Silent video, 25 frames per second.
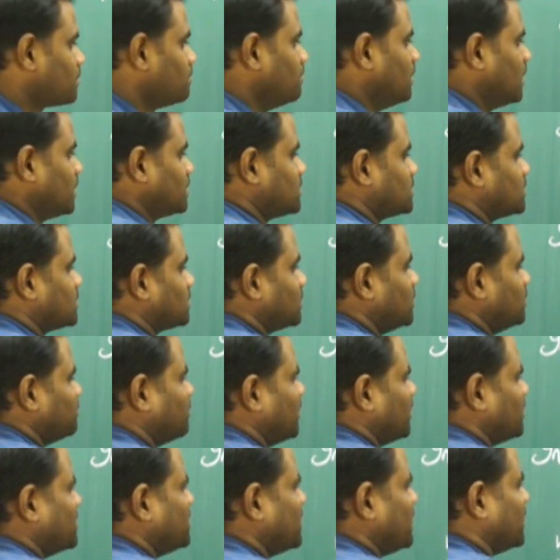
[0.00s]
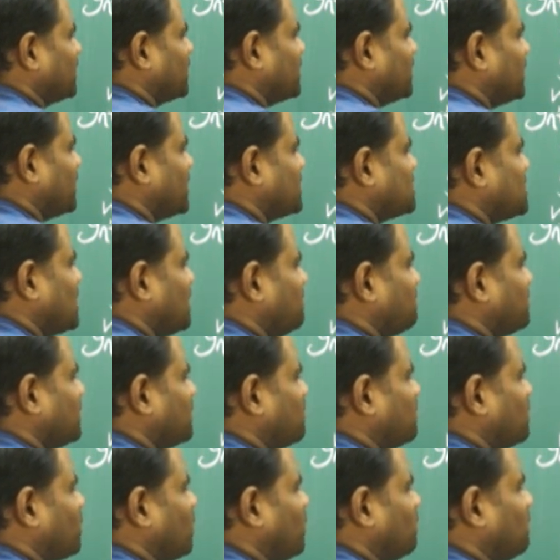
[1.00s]
But if I take an
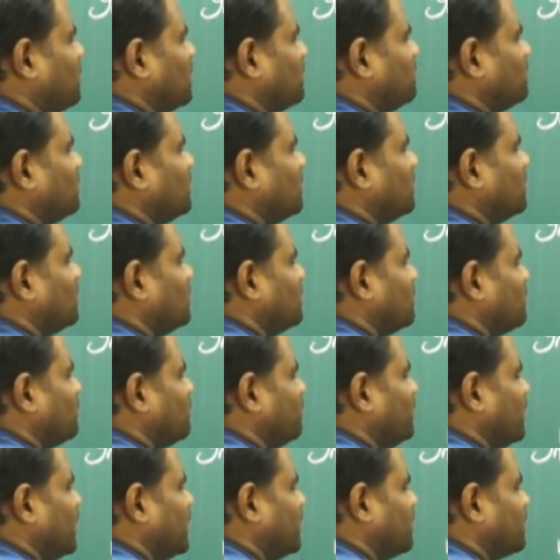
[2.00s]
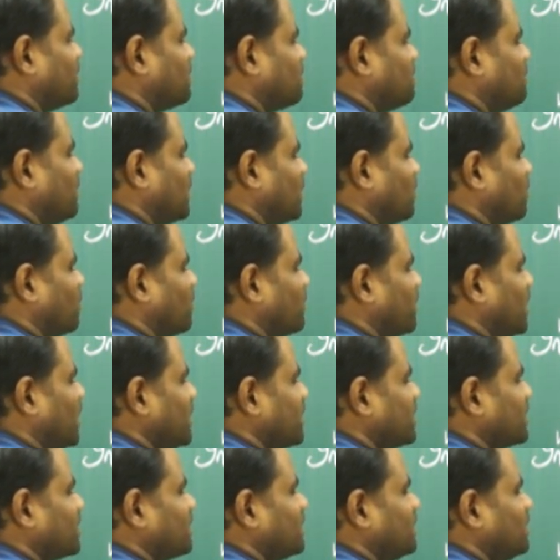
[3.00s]
example problem where my
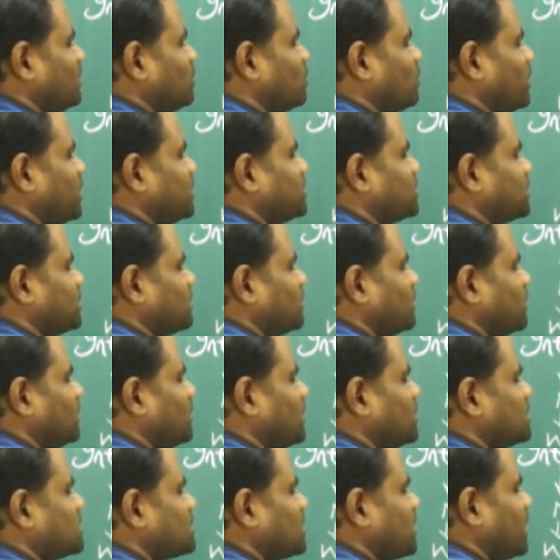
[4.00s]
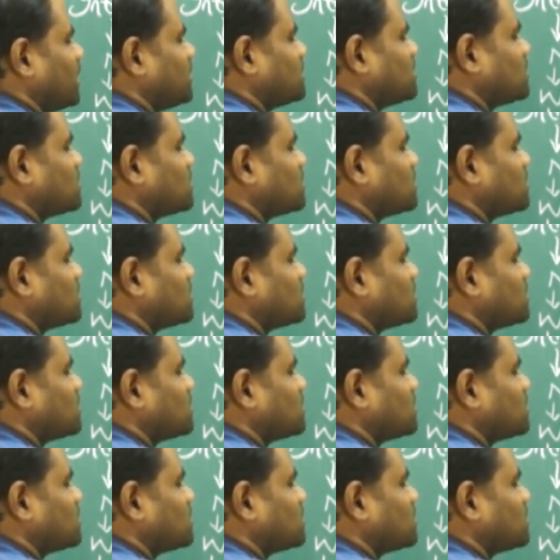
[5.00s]
quadratic equation is x